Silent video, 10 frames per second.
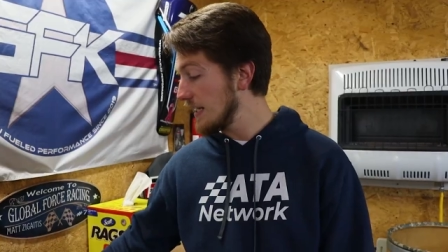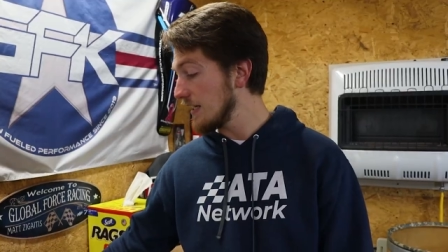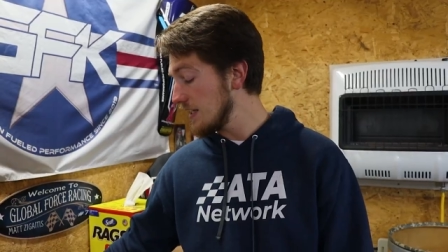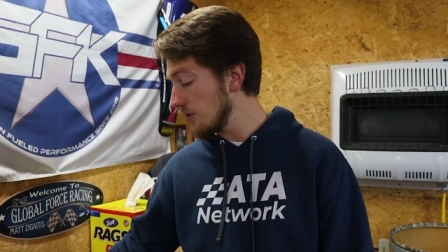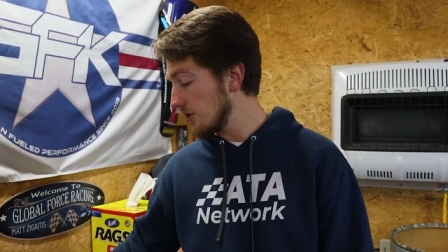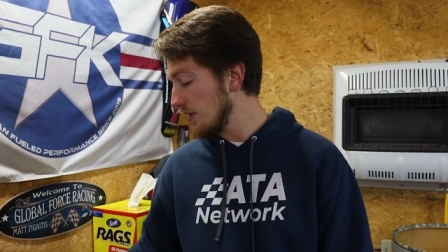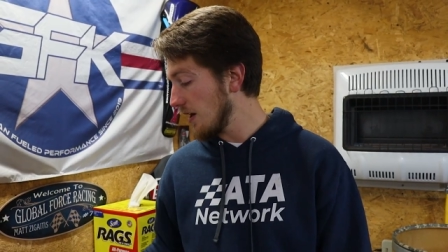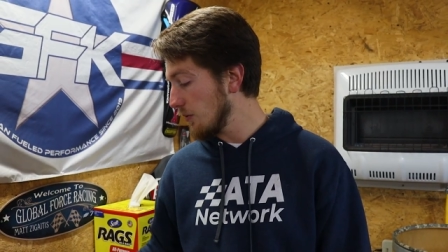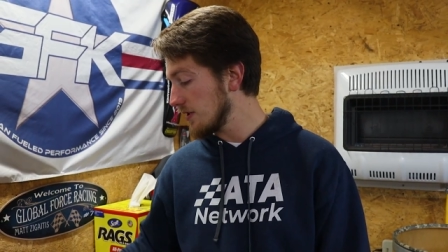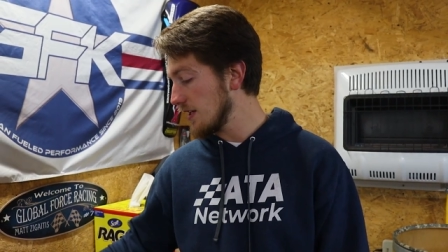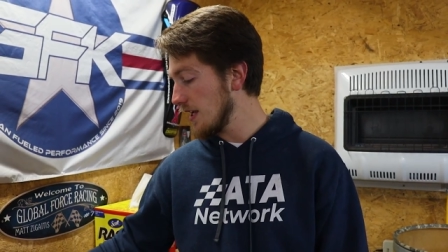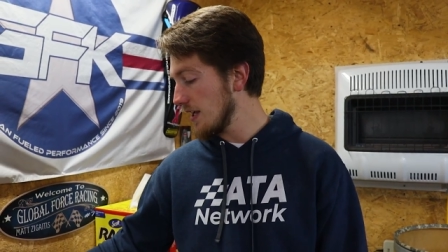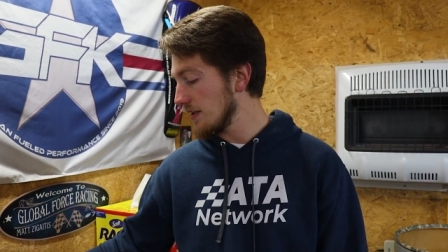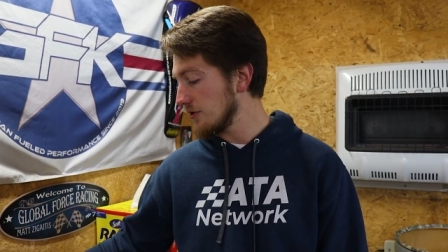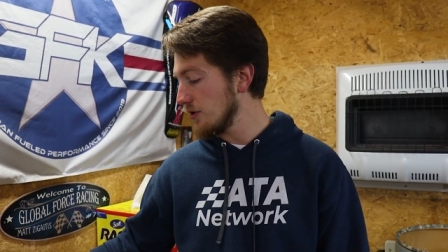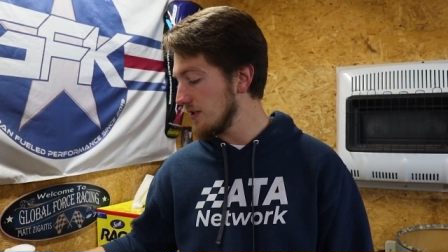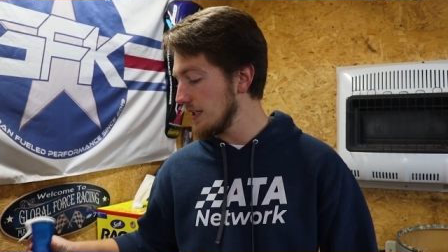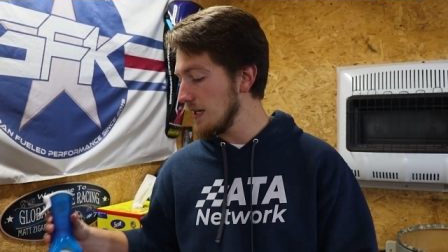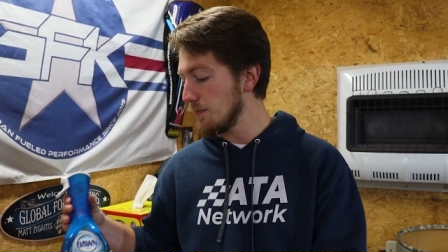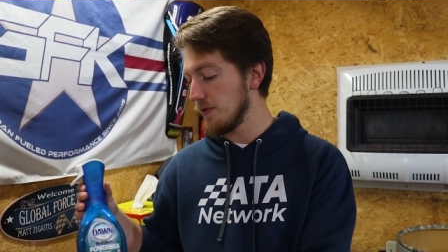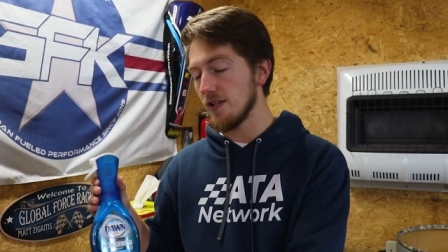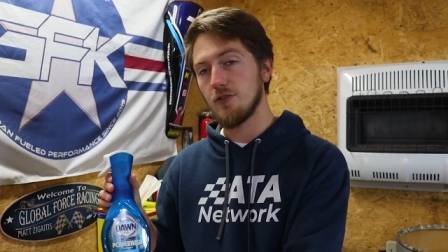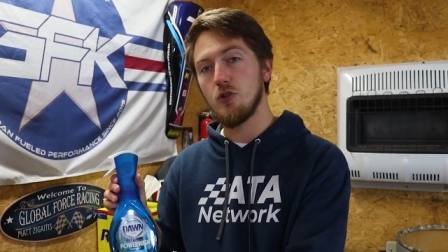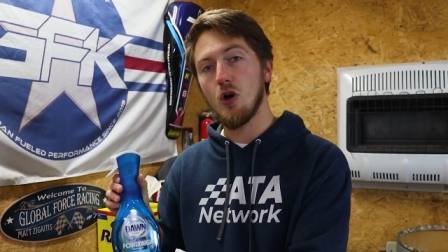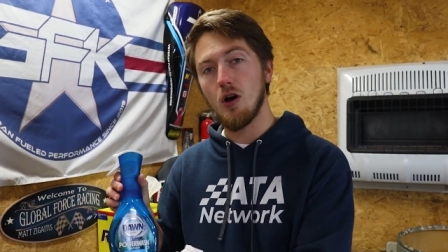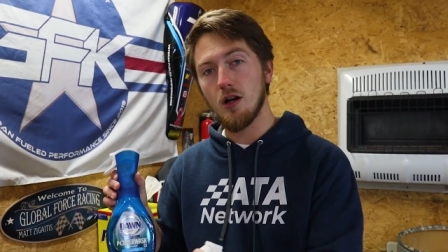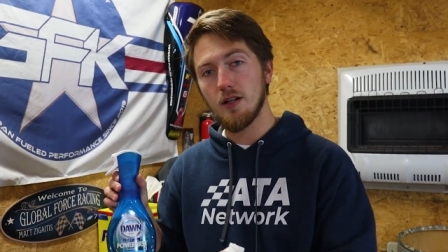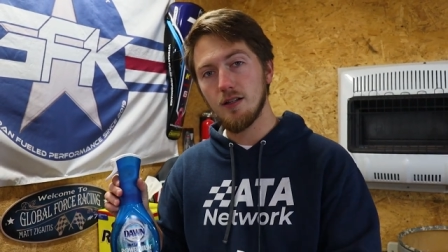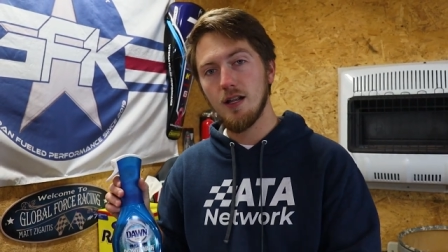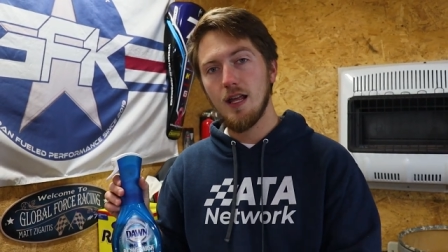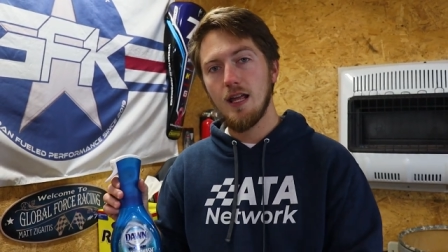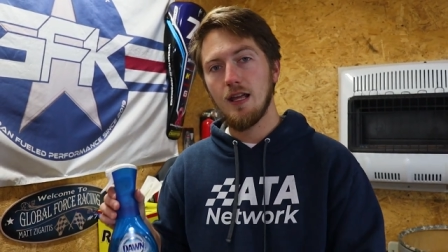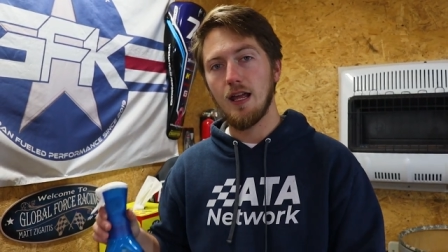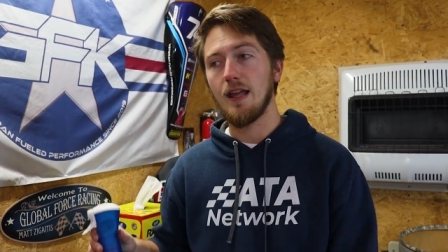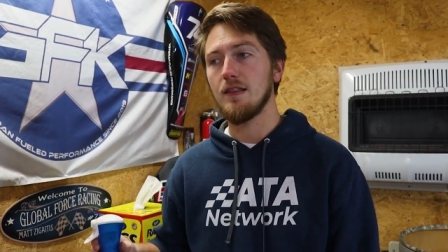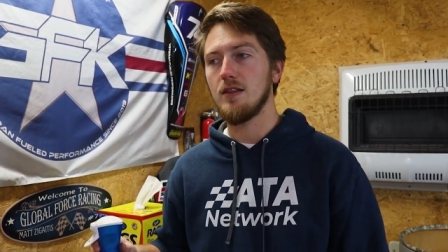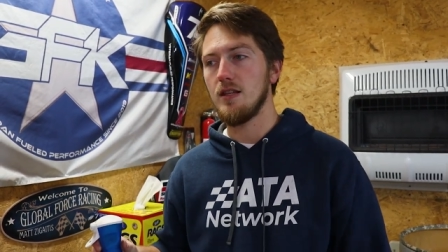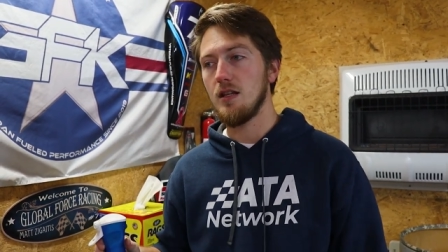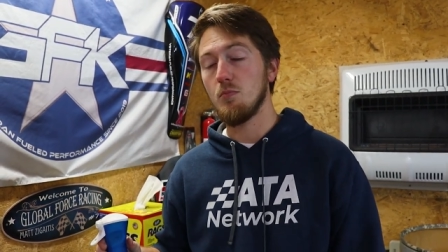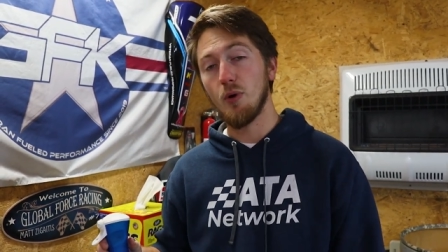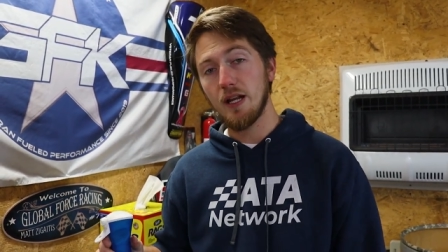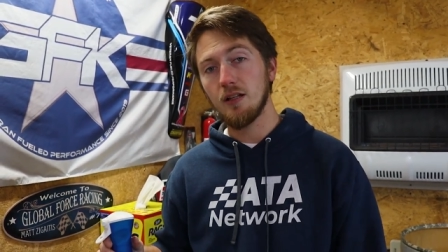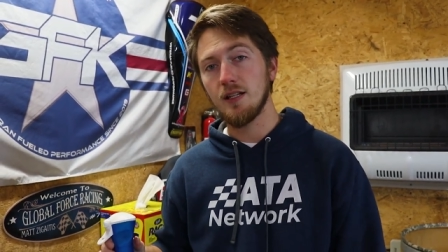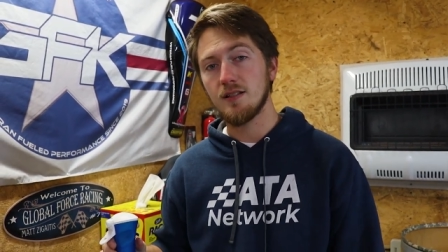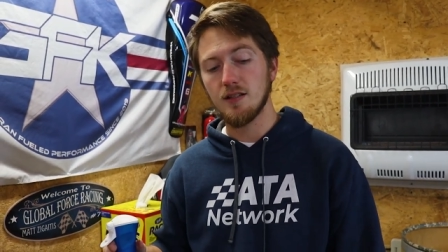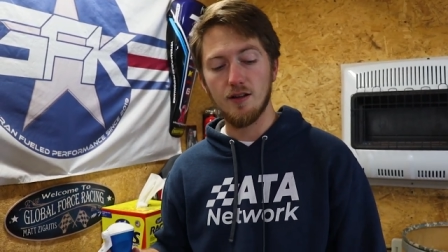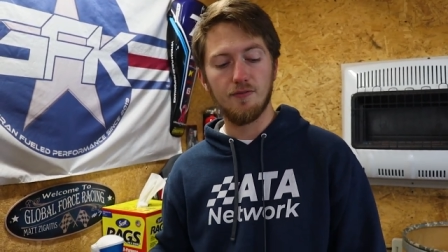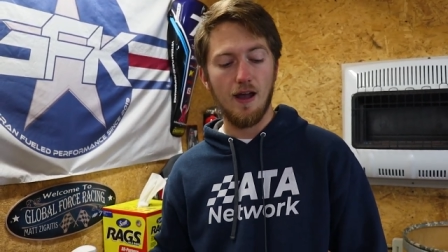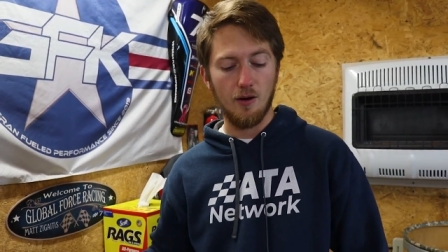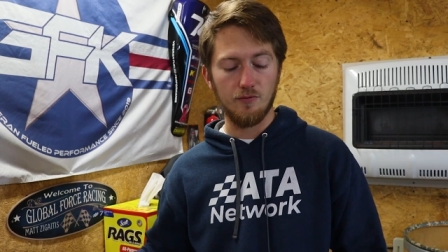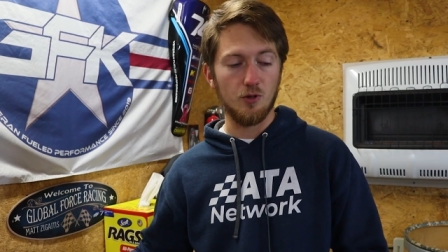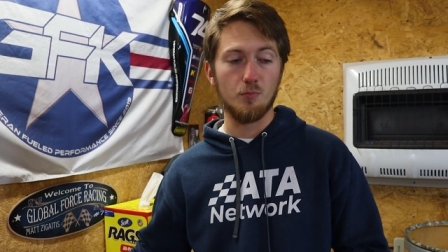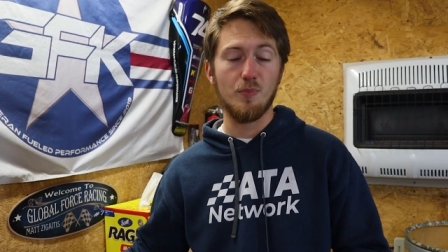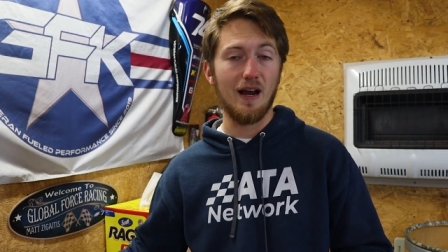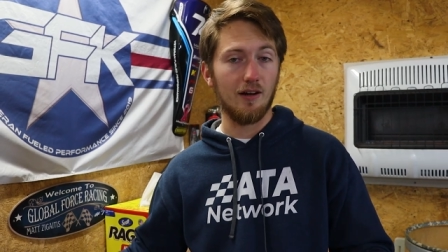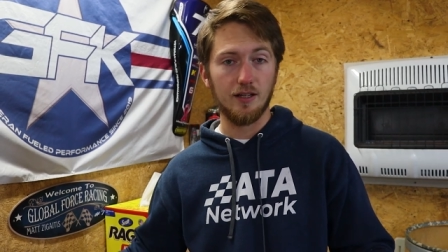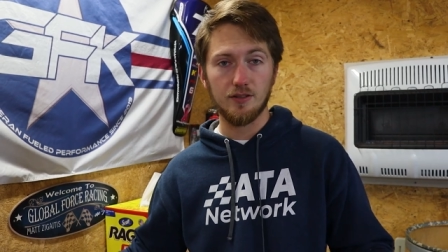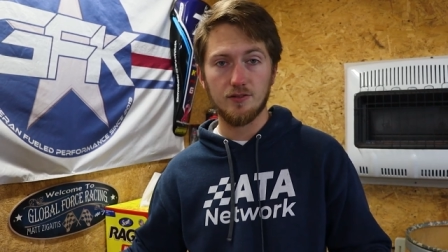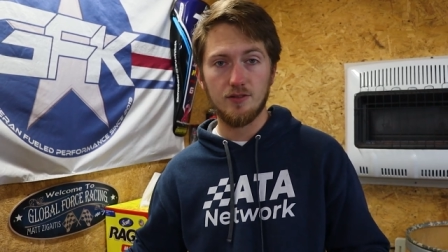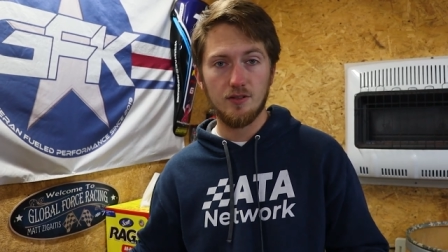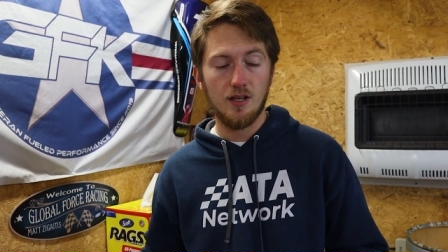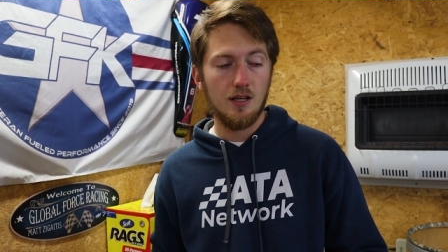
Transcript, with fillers: In addition, I will say it's good to keep this Dawn and the brake clean stuff out of your bearings.